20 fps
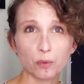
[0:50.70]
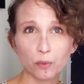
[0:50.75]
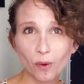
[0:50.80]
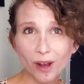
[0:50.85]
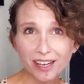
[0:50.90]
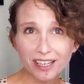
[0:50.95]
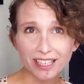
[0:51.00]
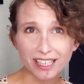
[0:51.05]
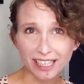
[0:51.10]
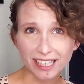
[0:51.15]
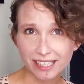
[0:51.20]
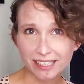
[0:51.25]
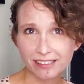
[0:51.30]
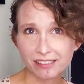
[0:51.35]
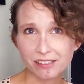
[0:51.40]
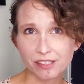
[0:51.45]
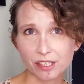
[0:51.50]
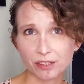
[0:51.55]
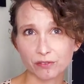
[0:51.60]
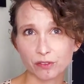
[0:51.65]
What
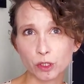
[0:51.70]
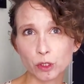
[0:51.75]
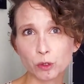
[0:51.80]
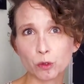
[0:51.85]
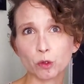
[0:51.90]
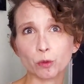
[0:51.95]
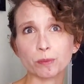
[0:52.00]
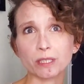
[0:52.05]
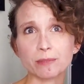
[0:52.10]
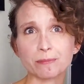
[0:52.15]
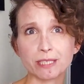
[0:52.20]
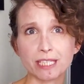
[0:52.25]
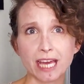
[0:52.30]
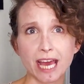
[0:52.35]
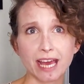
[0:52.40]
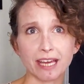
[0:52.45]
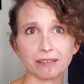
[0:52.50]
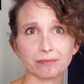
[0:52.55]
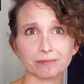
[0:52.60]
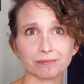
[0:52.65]
is a virtual
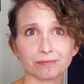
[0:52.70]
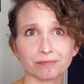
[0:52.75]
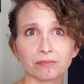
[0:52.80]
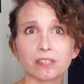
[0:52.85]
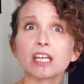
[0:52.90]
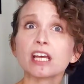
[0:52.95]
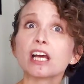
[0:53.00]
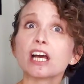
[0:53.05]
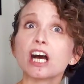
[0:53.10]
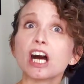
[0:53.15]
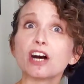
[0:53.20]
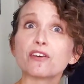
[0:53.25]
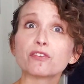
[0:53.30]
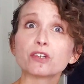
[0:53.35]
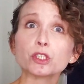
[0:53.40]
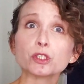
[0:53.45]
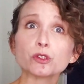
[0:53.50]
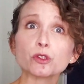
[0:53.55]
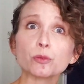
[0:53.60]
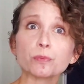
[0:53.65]
PPA? A
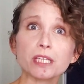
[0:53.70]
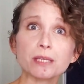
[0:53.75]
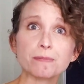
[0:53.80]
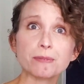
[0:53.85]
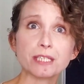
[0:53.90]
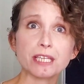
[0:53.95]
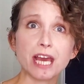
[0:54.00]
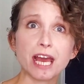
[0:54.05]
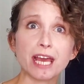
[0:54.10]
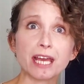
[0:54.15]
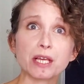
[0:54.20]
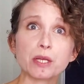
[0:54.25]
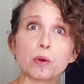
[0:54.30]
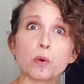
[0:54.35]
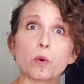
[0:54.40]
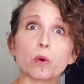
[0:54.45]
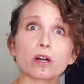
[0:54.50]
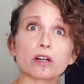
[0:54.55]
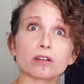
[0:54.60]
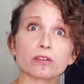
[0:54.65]
virtual PPA,
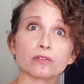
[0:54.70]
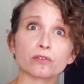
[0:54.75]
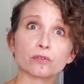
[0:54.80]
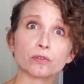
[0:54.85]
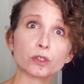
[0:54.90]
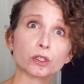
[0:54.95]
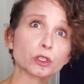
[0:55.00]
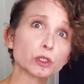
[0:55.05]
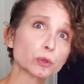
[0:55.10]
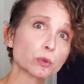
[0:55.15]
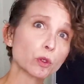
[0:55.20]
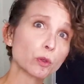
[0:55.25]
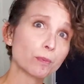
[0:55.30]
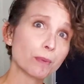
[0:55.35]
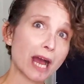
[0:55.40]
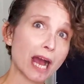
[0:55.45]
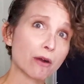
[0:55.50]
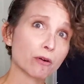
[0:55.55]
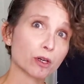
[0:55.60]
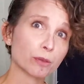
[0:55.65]
or Virtual
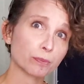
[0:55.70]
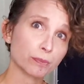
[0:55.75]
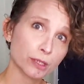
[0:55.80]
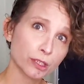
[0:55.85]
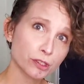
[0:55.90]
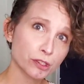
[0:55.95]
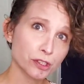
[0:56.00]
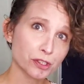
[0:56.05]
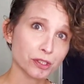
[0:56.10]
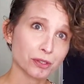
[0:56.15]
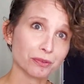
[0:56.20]
Power Purchase